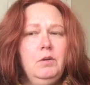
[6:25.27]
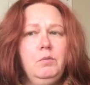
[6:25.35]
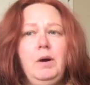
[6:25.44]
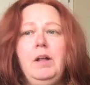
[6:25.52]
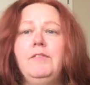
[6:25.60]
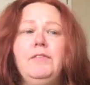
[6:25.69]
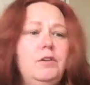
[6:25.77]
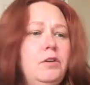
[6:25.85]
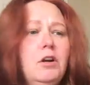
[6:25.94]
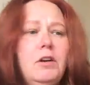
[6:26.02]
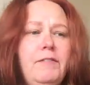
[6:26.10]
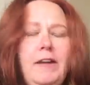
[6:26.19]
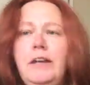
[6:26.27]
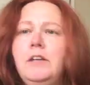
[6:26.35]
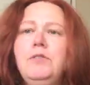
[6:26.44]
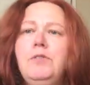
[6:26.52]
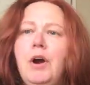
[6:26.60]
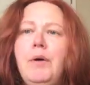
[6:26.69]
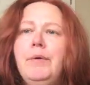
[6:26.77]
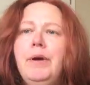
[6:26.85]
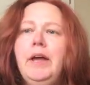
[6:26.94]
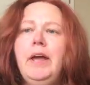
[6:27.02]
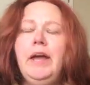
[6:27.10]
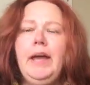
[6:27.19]
well, if you're a fan, you know,
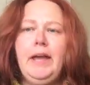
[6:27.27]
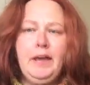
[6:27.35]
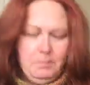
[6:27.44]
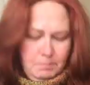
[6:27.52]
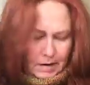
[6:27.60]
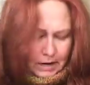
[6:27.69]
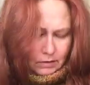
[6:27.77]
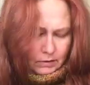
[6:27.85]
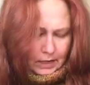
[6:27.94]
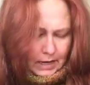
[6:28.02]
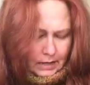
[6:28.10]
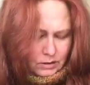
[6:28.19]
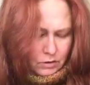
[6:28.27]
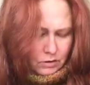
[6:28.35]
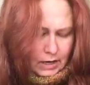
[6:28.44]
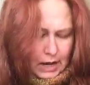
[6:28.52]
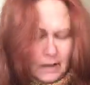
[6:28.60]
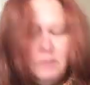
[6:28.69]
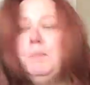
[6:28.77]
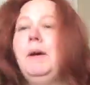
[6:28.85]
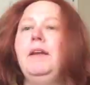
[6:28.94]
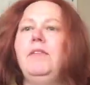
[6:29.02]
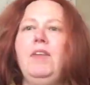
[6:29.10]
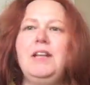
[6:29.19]
and mine only has 38,
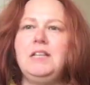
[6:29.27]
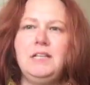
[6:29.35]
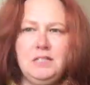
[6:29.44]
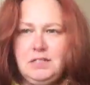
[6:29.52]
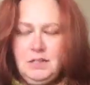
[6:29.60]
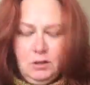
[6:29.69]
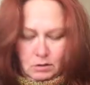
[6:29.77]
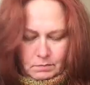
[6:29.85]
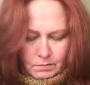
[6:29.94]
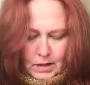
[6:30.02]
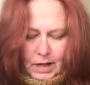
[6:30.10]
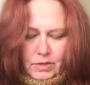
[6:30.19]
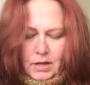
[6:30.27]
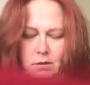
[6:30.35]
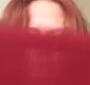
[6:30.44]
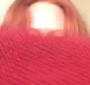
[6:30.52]
but that it's still, I think,